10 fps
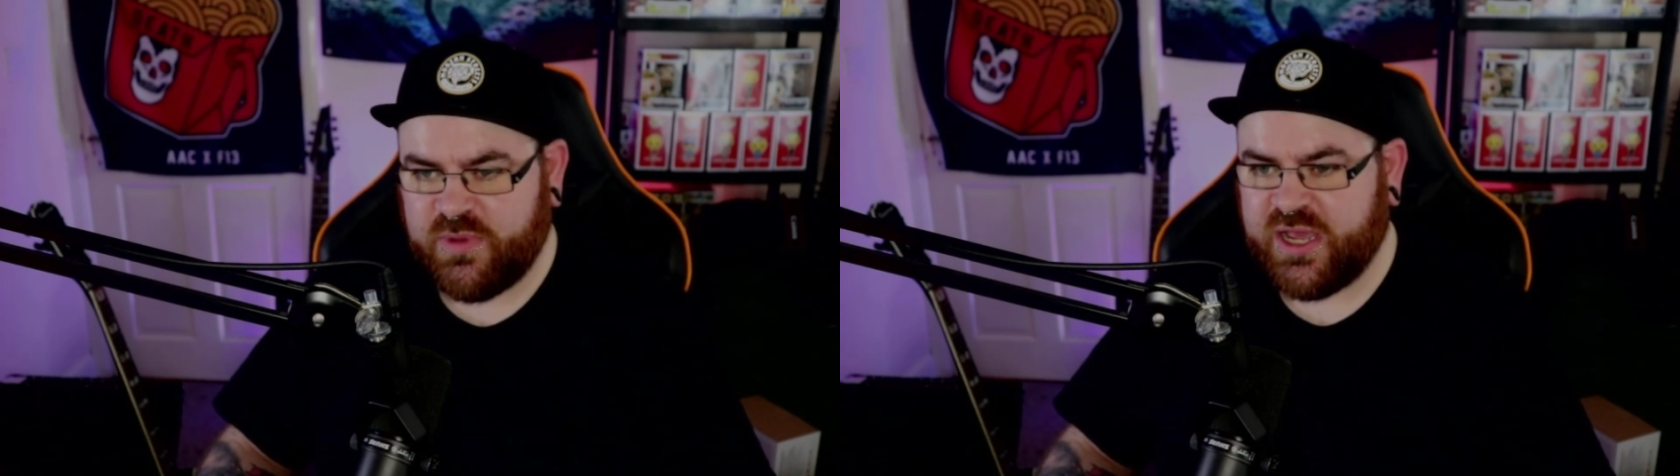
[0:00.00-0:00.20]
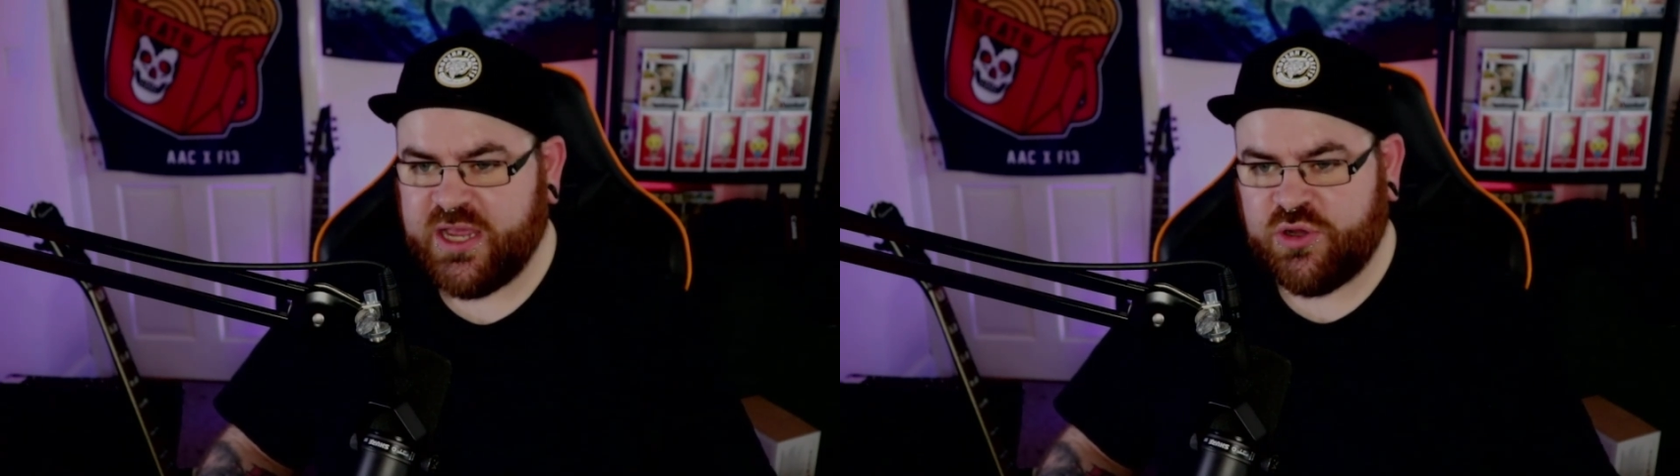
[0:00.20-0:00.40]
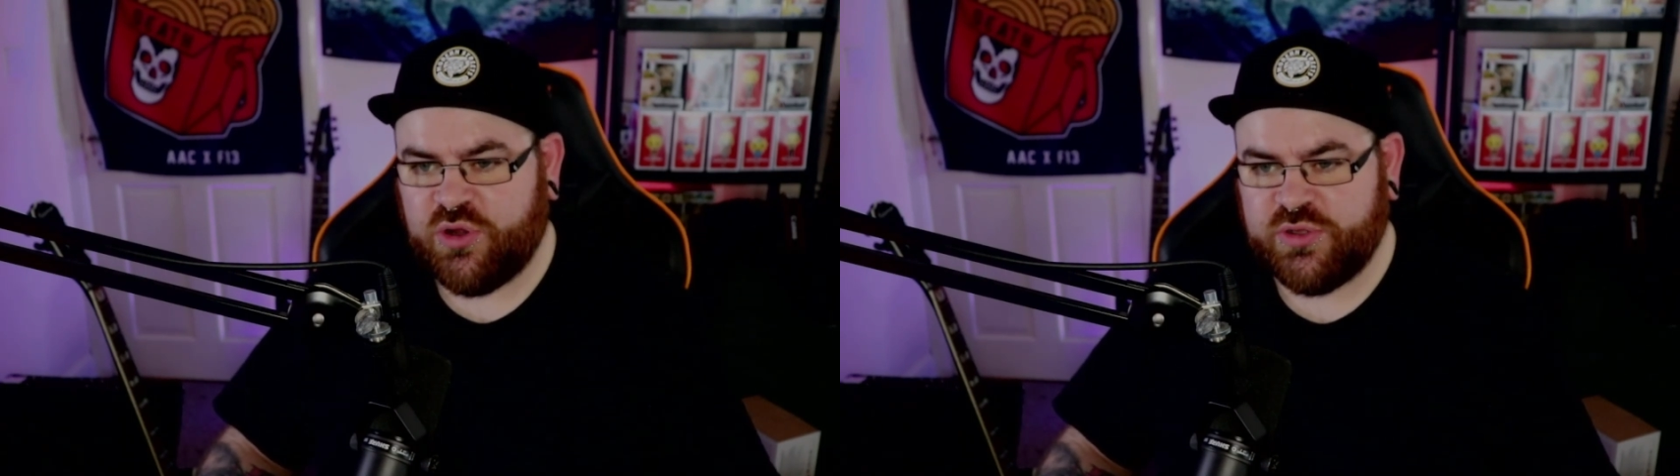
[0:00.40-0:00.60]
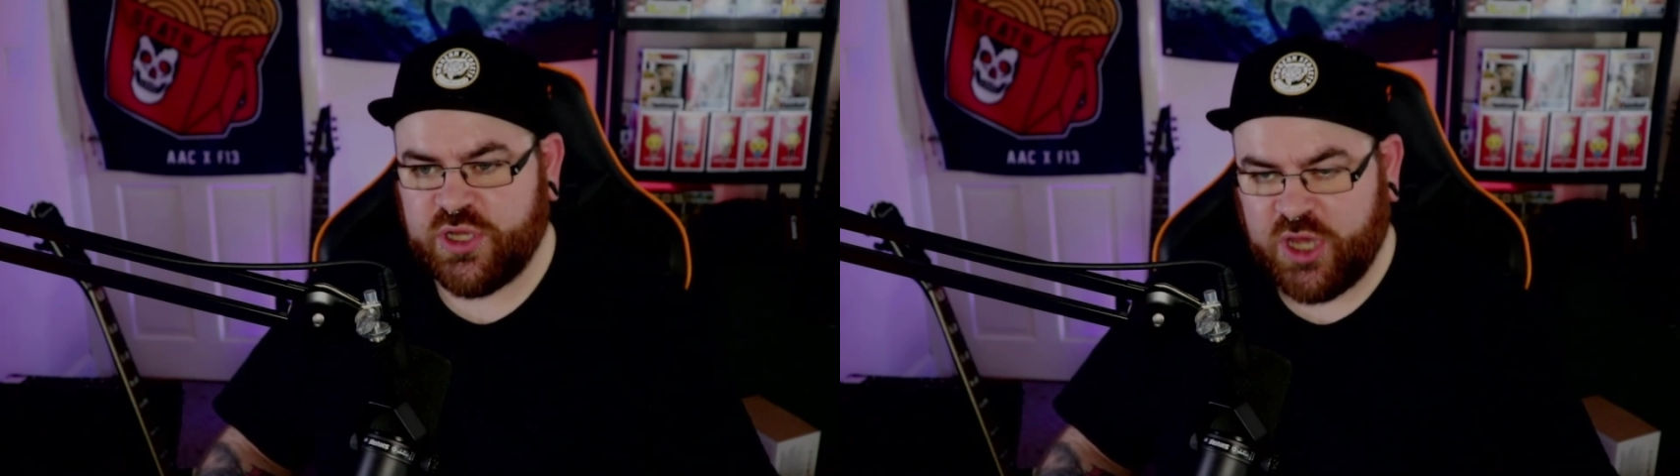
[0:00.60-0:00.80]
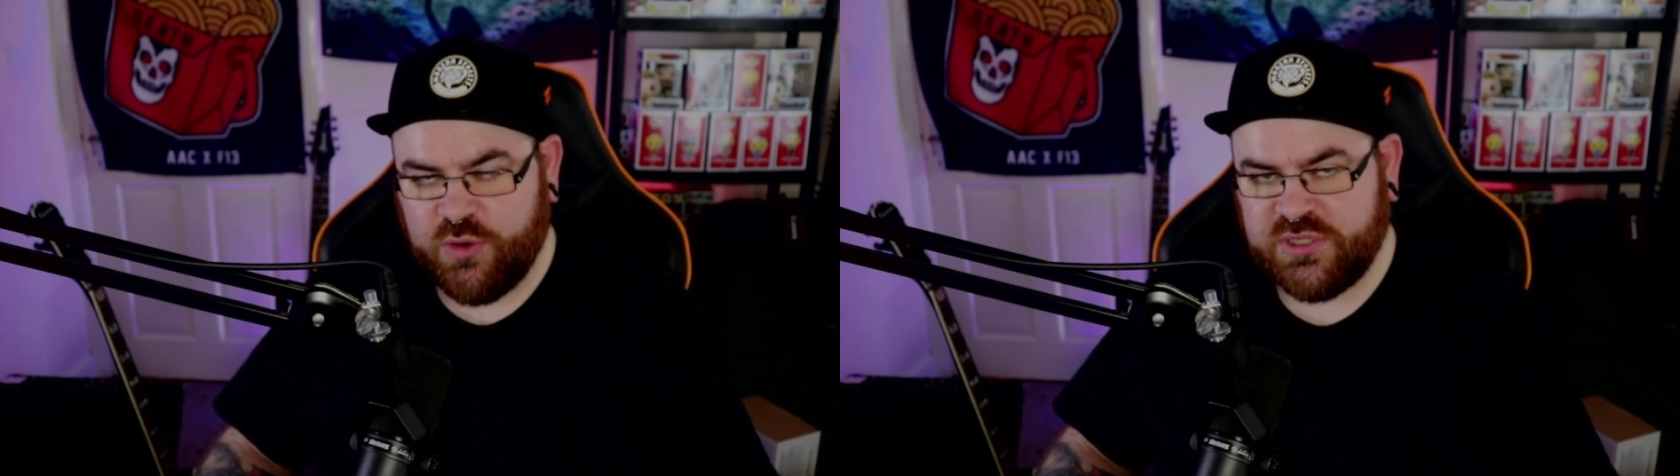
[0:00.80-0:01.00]
a guy called
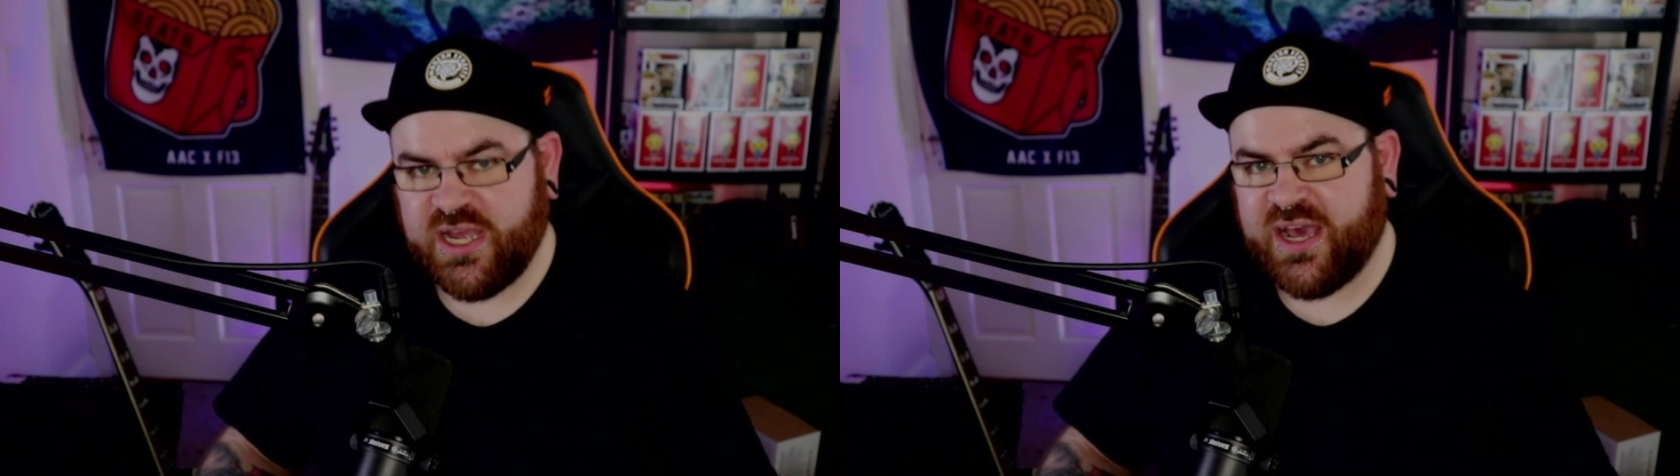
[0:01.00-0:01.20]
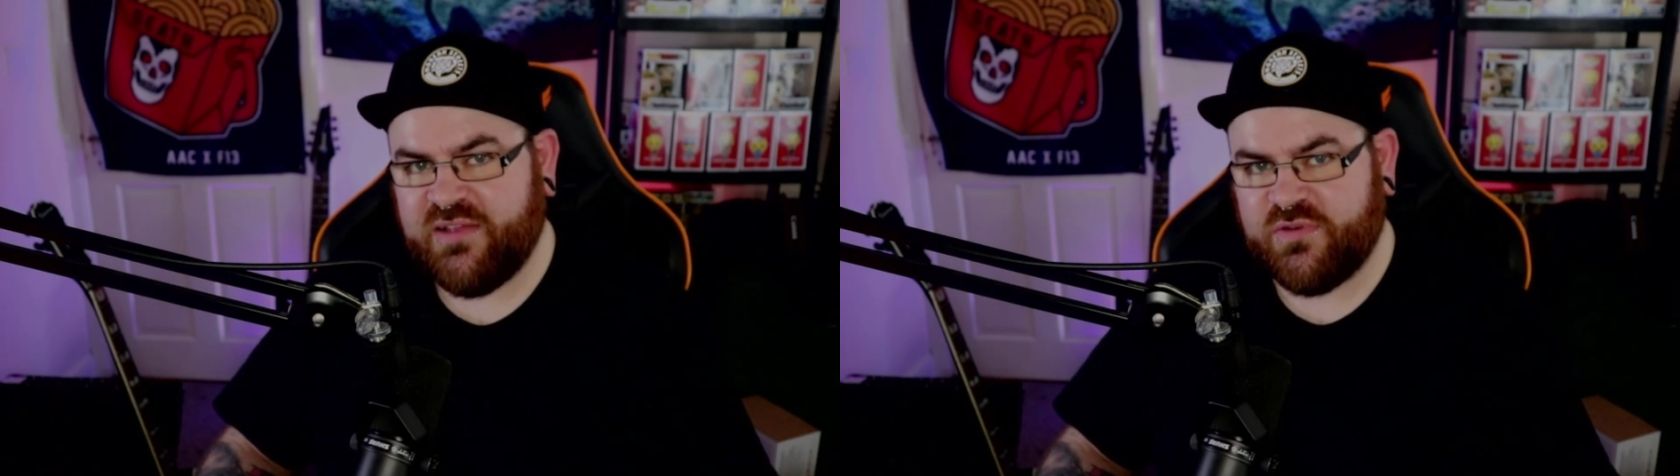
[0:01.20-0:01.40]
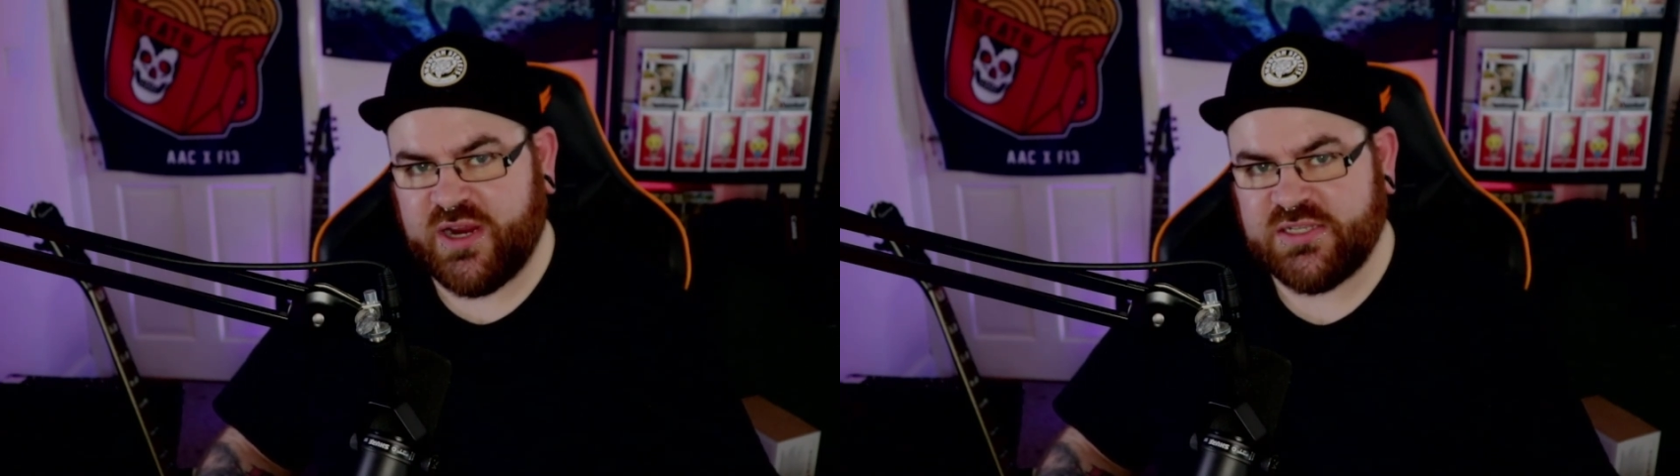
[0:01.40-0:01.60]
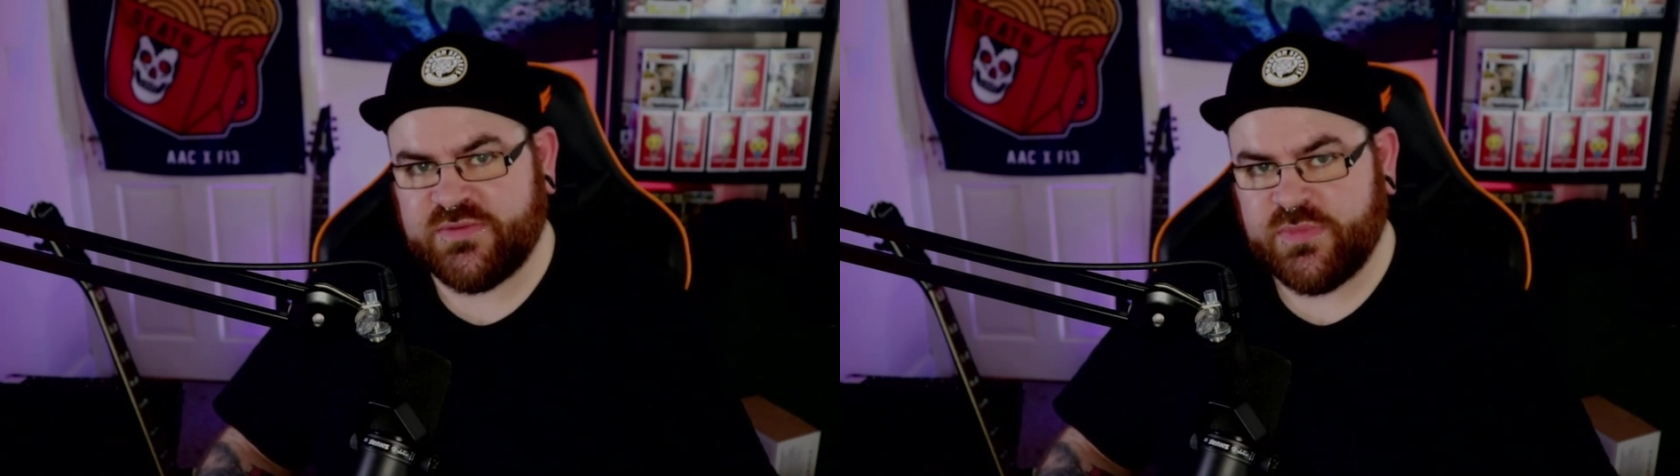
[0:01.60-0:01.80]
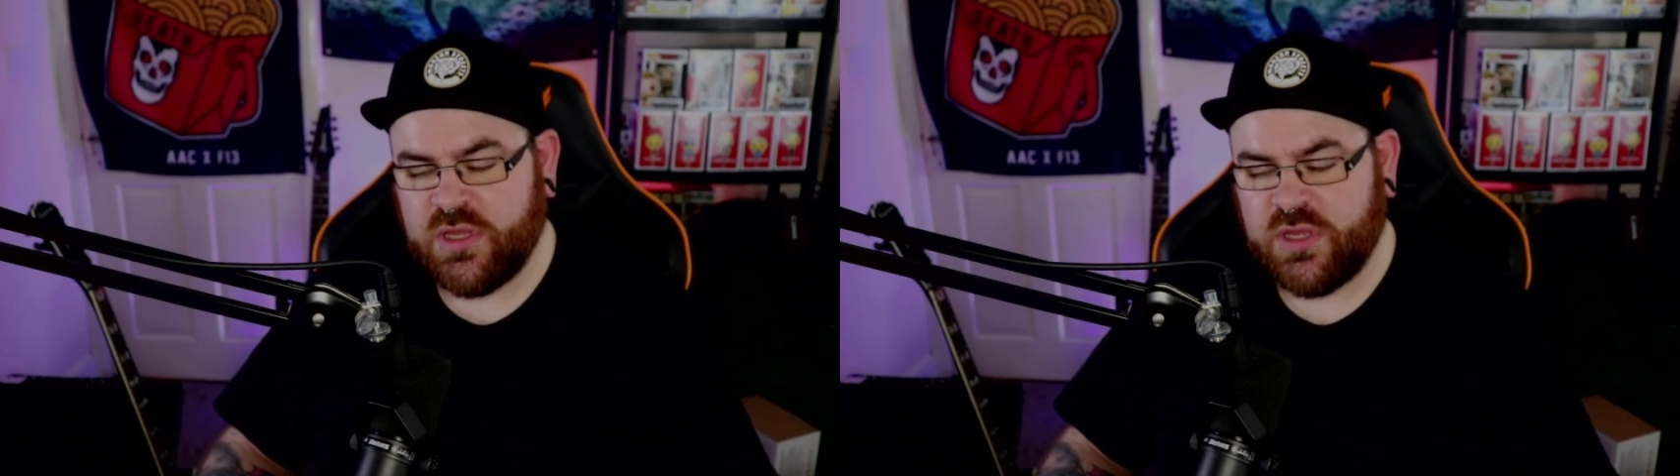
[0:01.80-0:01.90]
Dakota Alvarez.